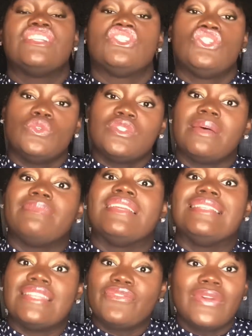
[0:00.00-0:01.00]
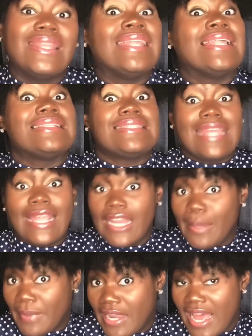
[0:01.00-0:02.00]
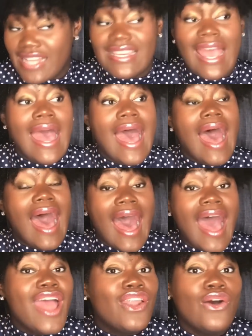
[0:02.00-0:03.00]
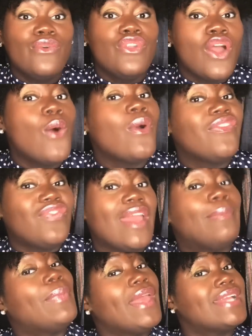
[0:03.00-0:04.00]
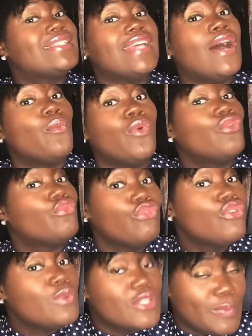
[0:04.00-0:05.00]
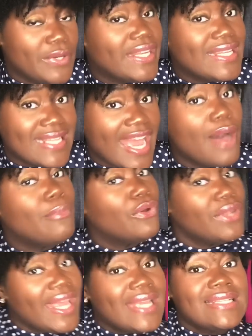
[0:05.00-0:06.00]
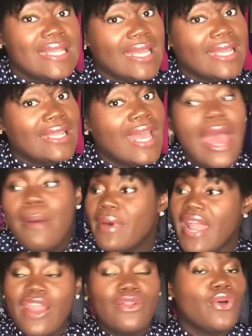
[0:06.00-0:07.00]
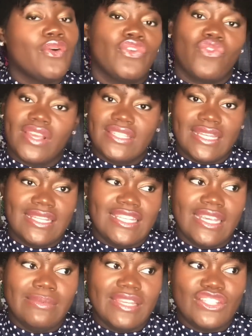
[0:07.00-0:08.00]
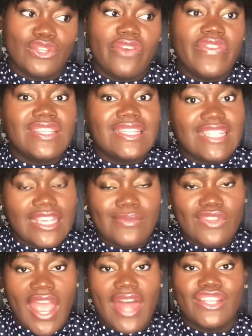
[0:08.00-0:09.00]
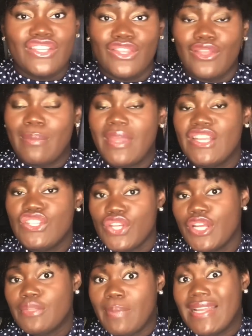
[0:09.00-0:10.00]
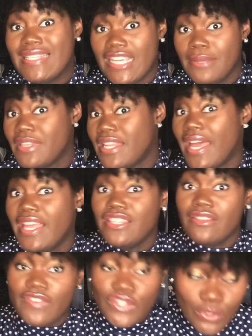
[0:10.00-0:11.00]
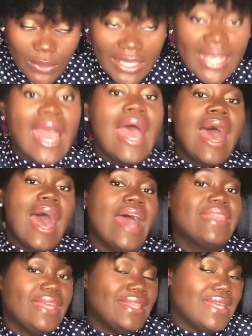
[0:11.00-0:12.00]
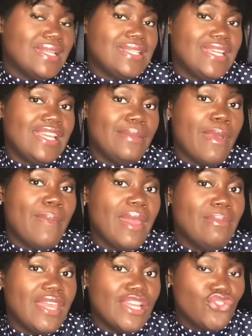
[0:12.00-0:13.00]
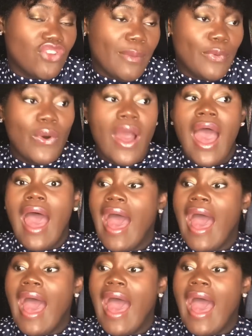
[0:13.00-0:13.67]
Let's do something different and let's take it up a notch. I don't know if they picked up what Rue was putting down. Monique did, but I don't know if the rest of the team did. So if it's a team challenge and they're being judged by teams and not individually, I think that team may be in trouble.